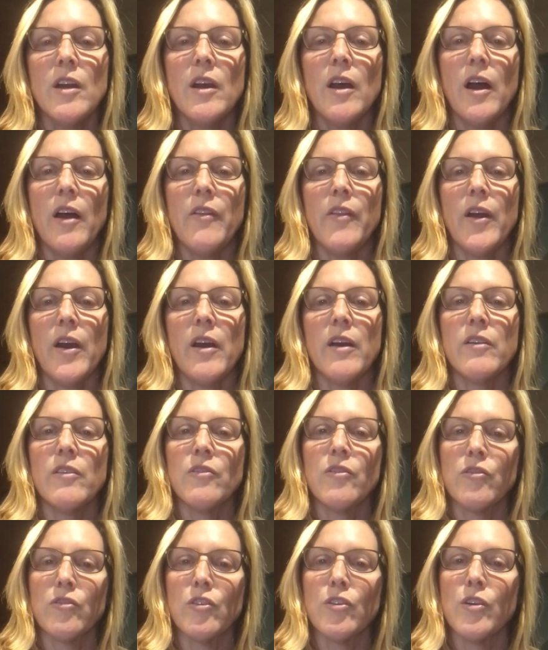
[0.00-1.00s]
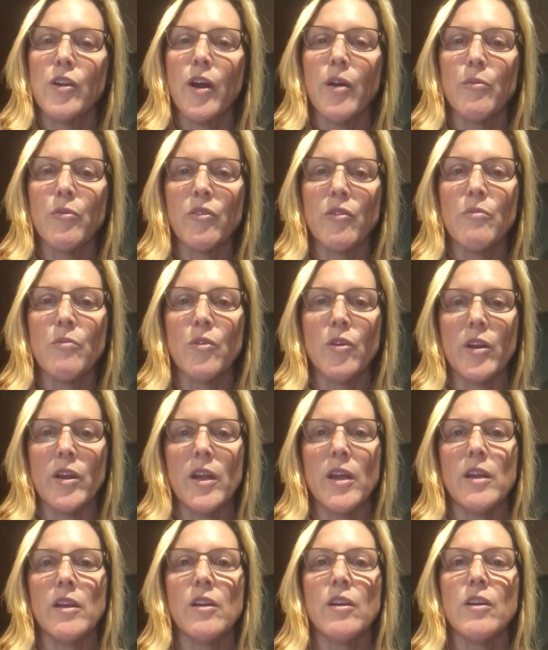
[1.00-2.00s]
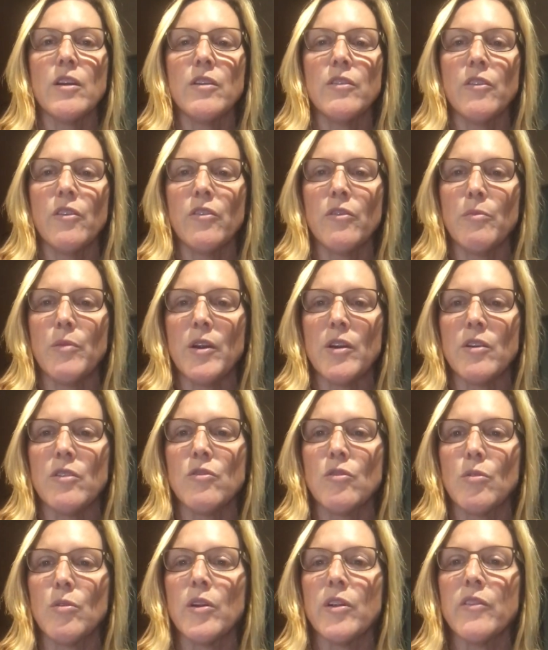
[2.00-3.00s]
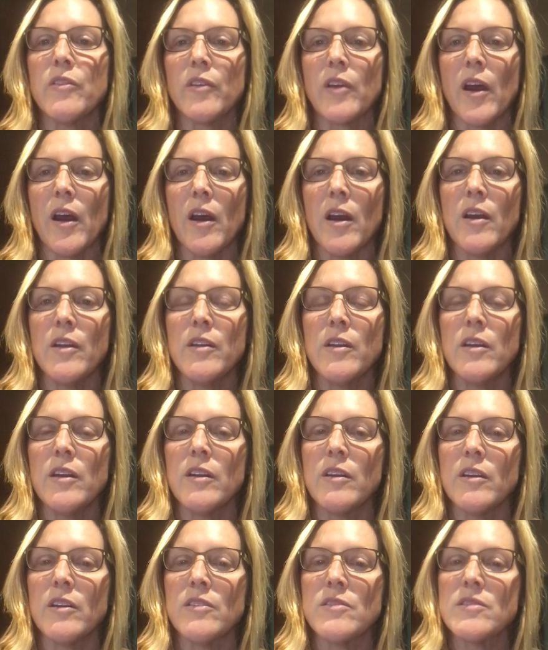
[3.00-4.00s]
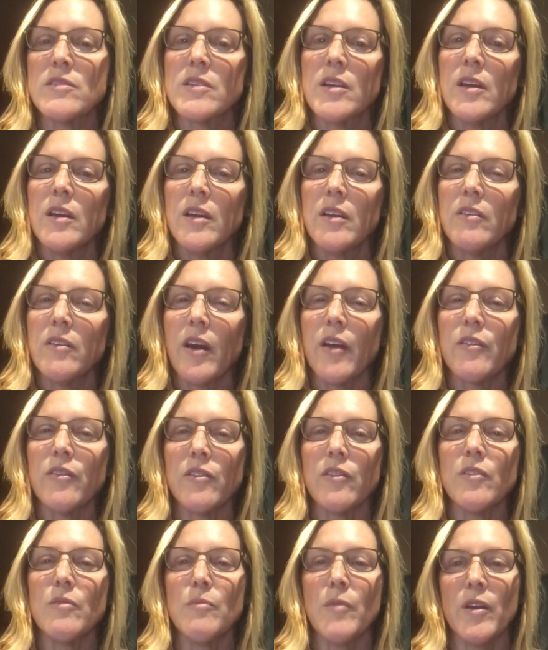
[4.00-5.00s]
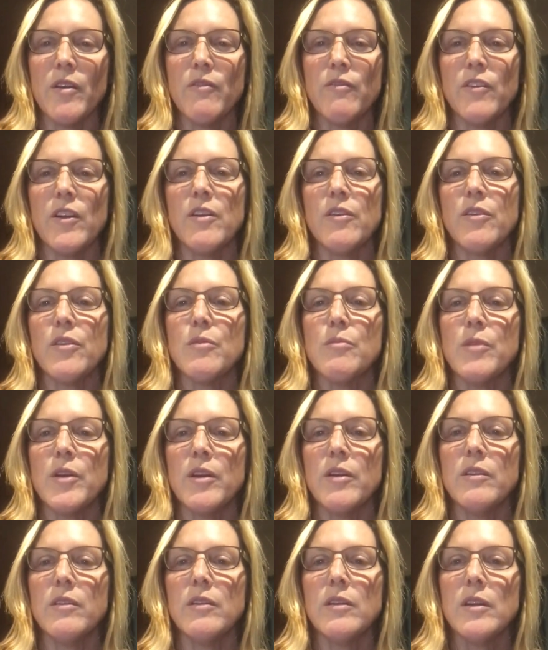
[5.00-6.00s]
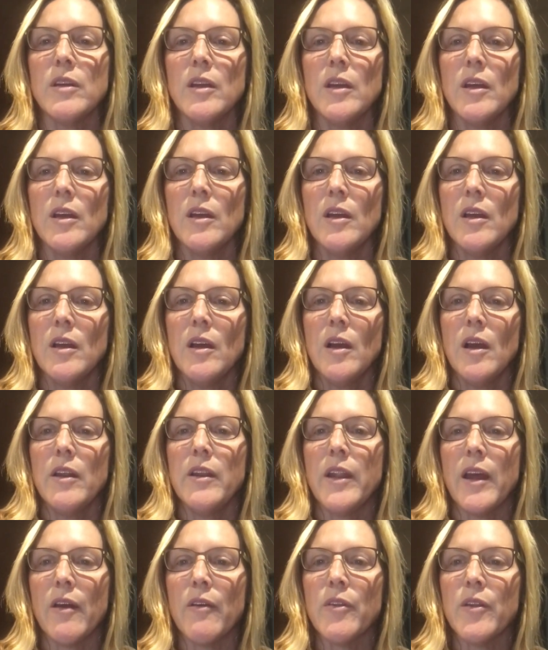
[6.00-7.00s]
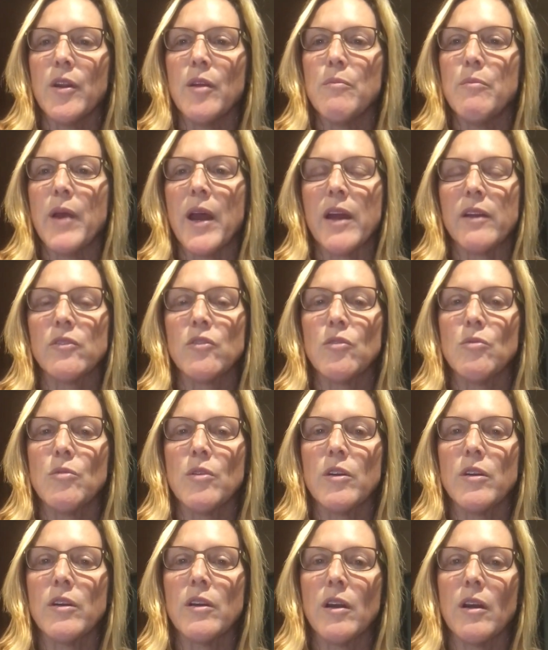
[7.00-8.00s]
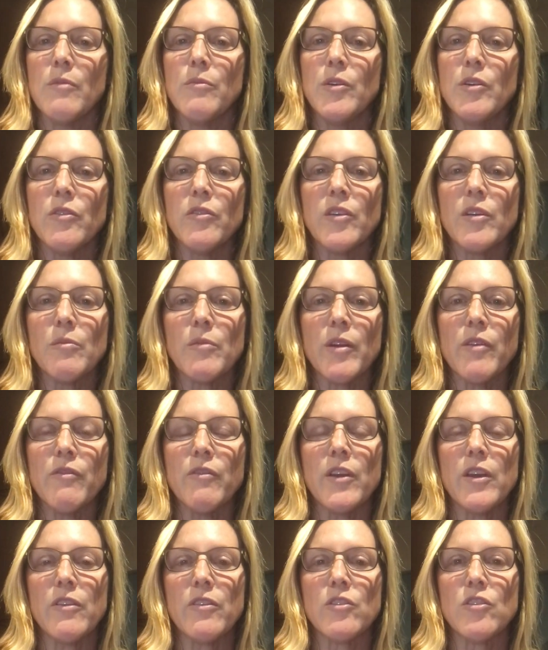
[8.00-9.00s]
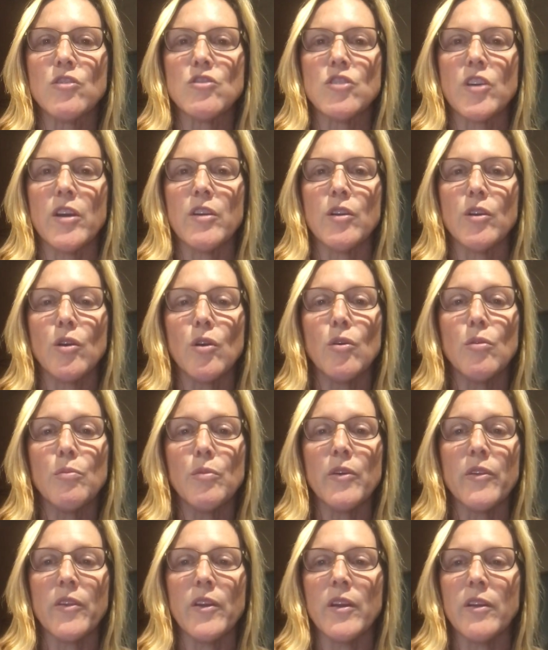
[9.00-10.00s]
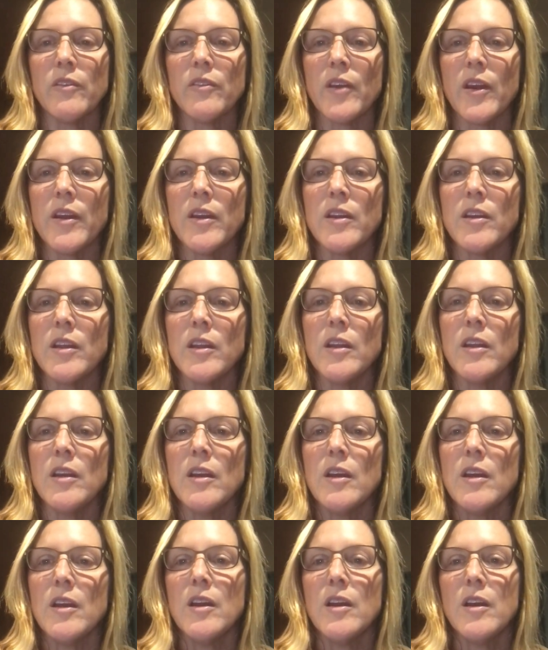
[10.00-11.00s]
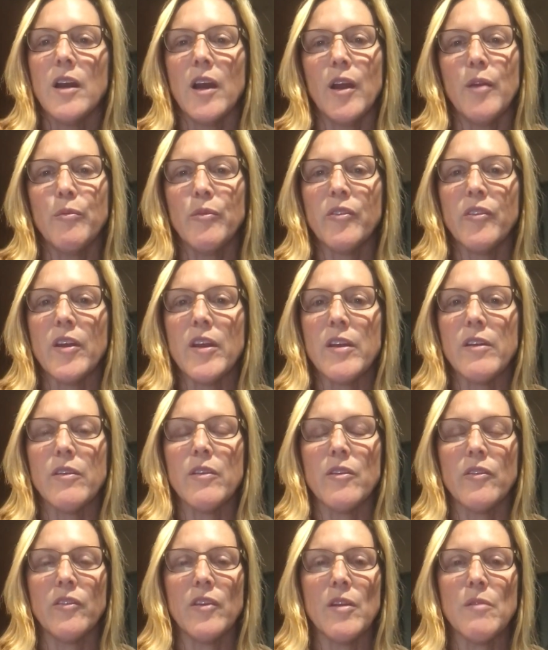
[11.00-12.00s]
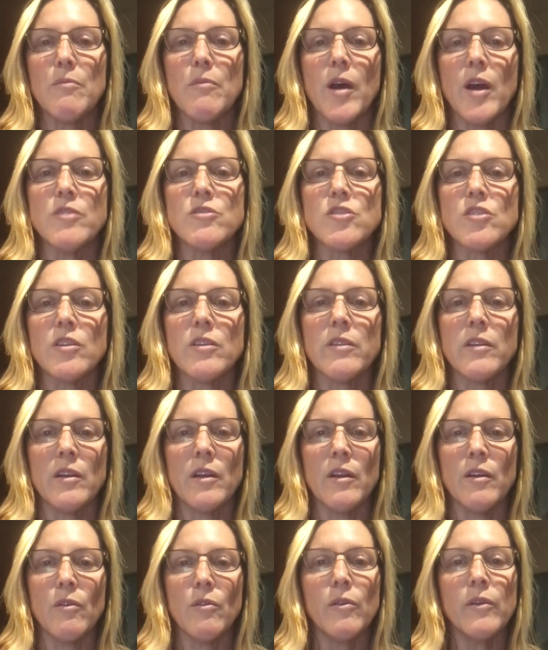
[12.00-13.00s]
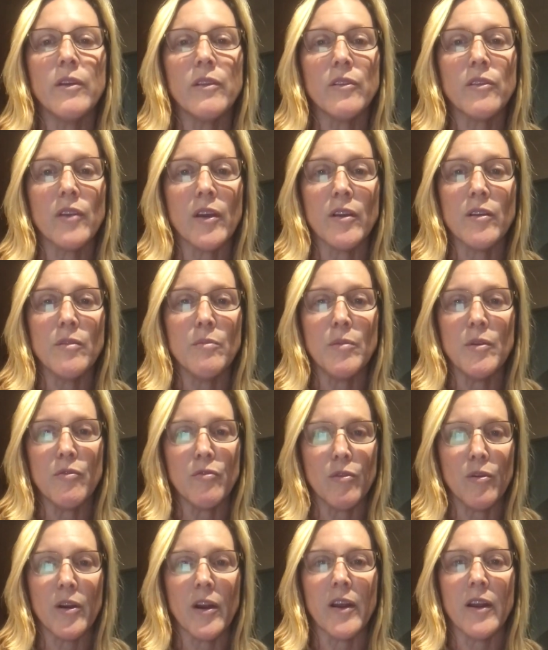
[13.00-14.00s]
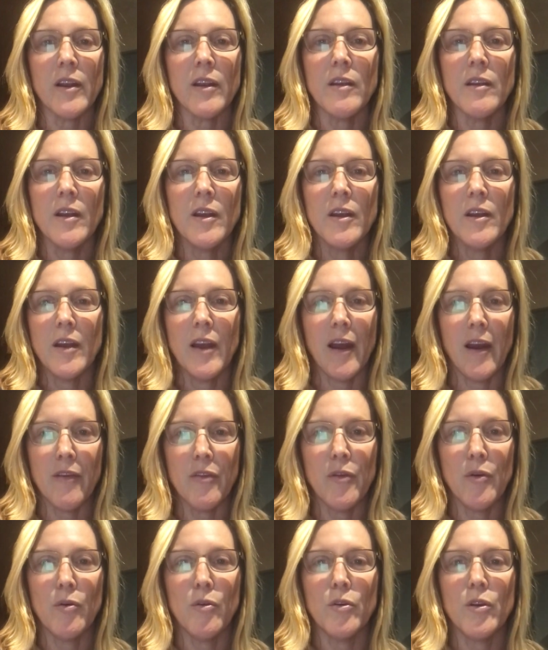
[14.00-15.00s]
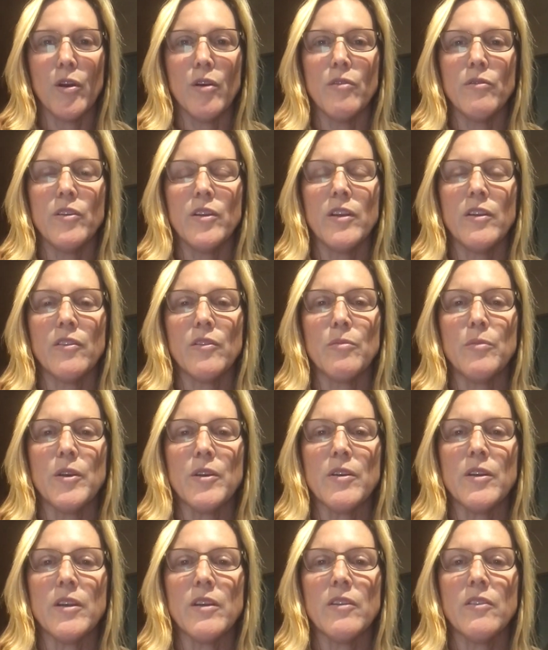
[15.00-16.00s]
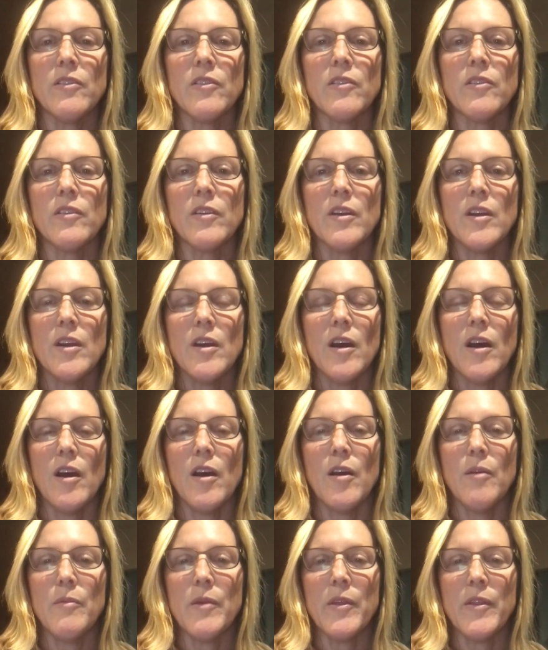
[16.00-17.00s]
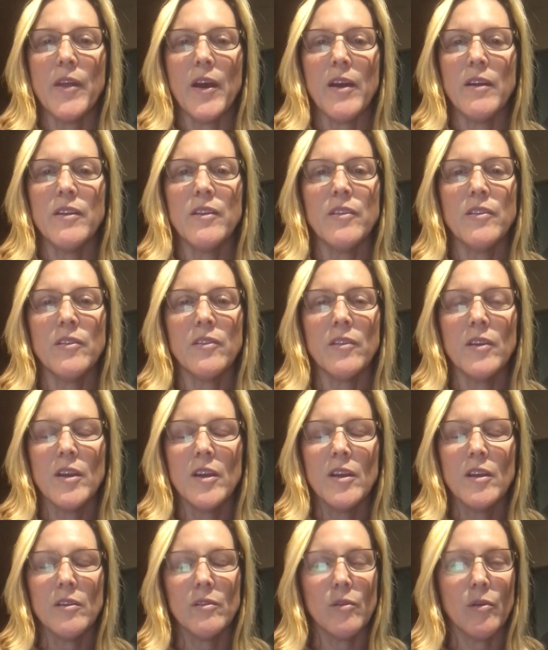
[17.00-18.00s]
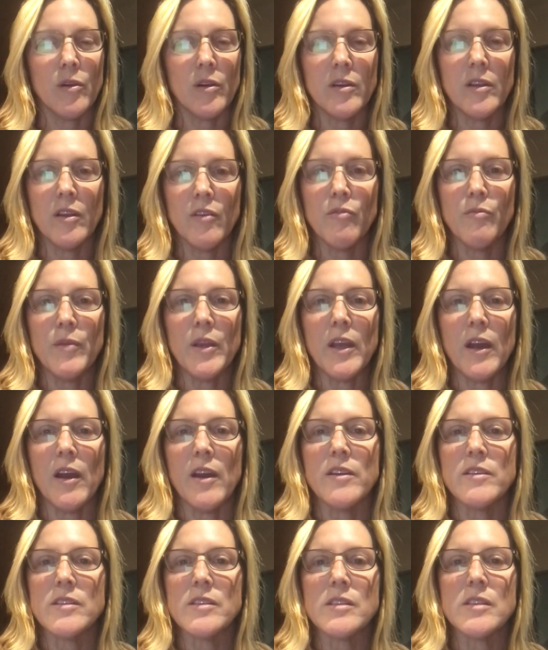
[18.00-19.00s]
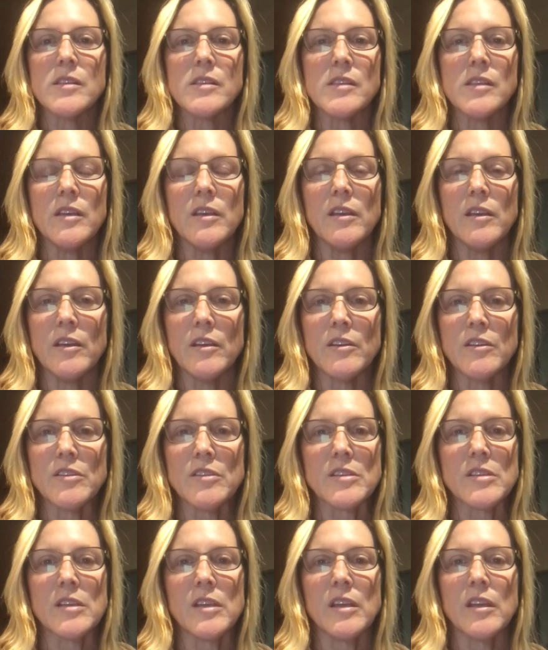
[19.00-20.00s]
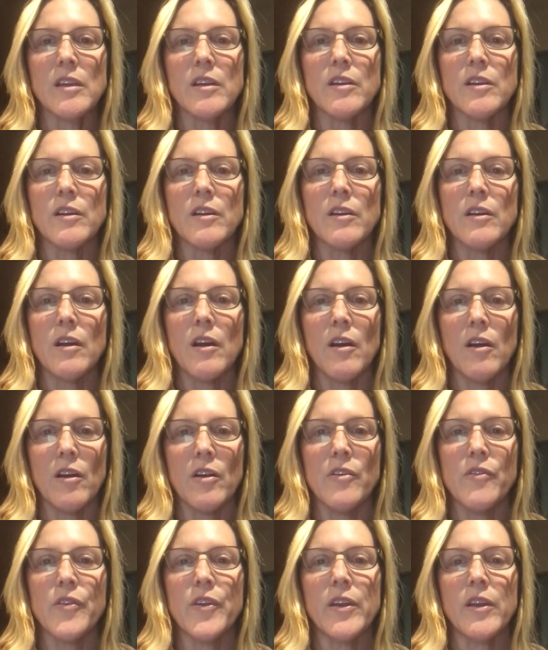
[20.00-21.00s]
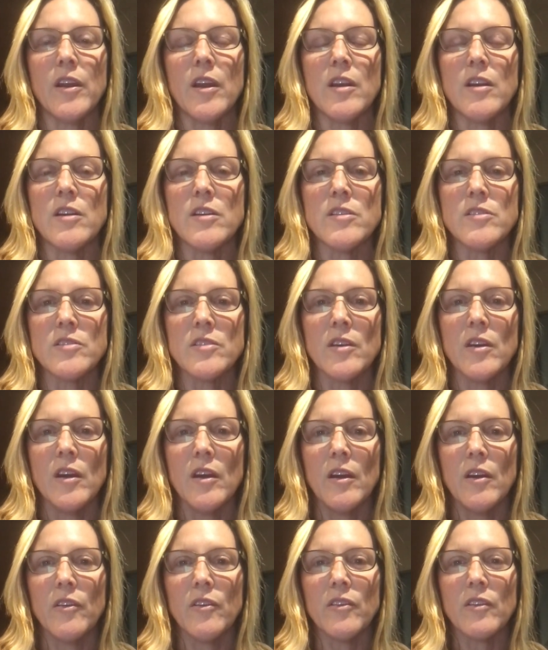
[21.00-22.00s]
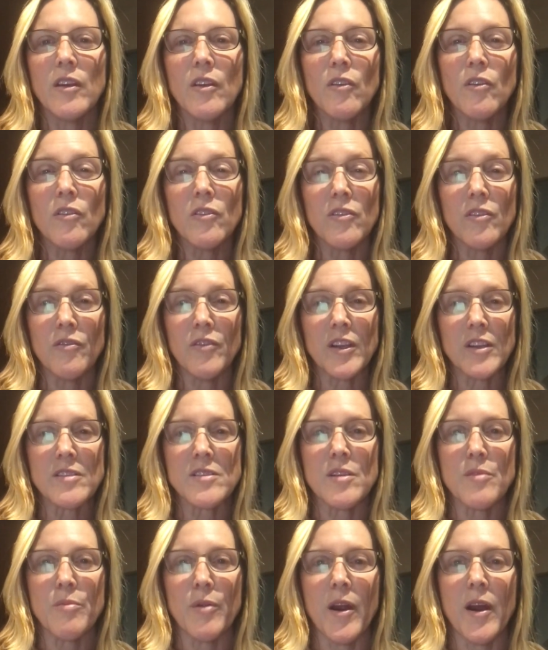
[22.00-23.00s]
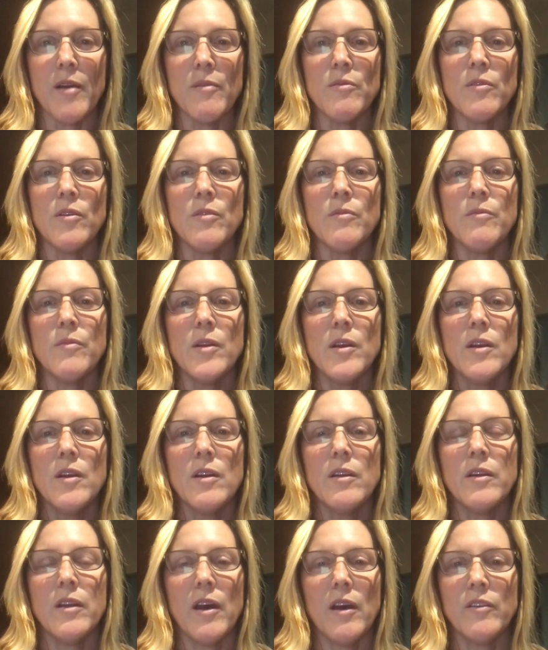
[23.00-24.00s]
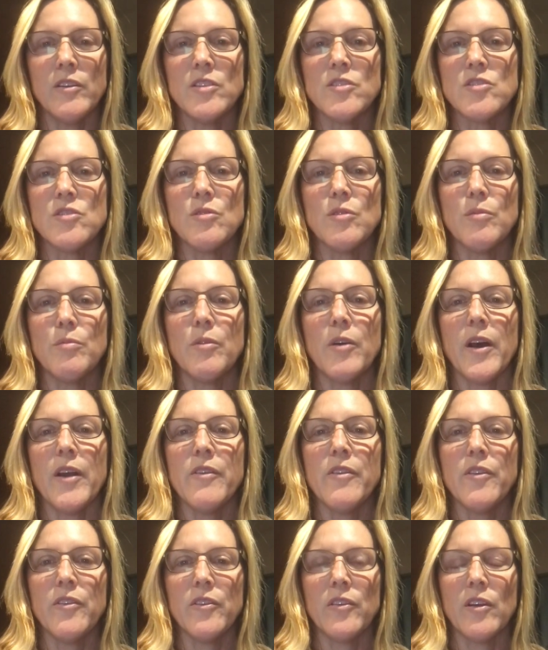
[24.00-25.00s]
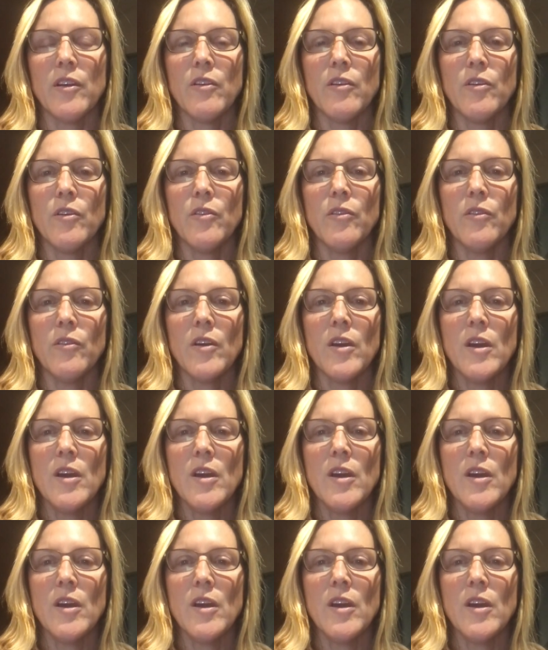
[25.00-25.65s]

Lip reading: and that stirred up some more anger and despair towards God and has tested my faith a bit. Now that I'm back to work, I'm using my faith to try to cope with anxiety. I'm saying the same mantra that I always said before I had the whole COVID experience, and that is, Lord, give me eyes to see, ears to hear, a heart that cares, skills to fix the problem, knowledge to apply the skills.